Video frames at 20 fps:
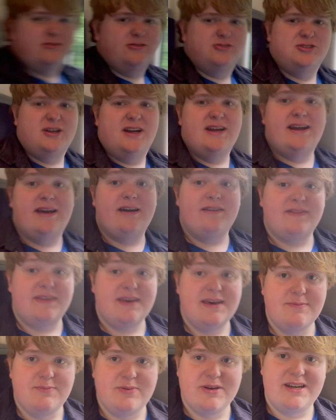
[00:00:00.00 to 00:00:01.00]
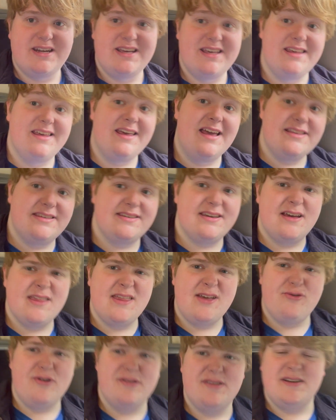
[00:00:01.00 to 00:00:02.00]
train out there, but it's
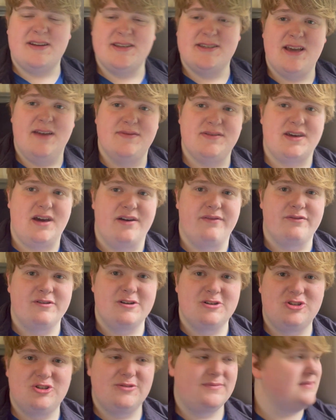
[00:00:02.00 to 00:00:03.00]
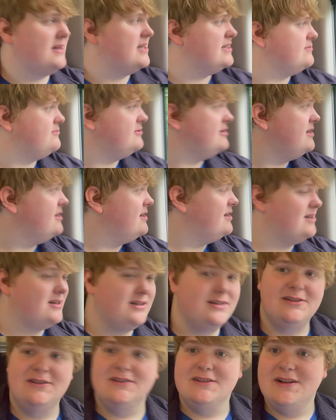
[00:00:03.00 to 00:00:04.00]
certainly one that deserves coverage as we
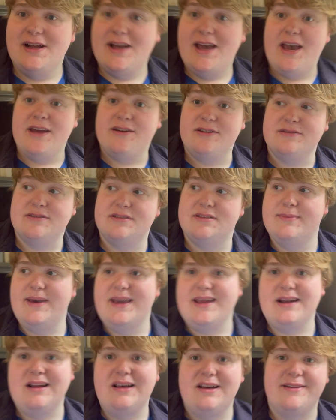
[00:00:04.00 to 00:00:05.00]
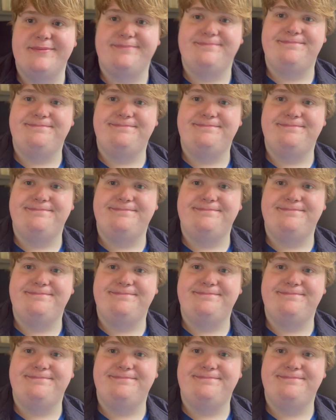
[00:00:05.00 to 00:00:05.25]
head onto the main line.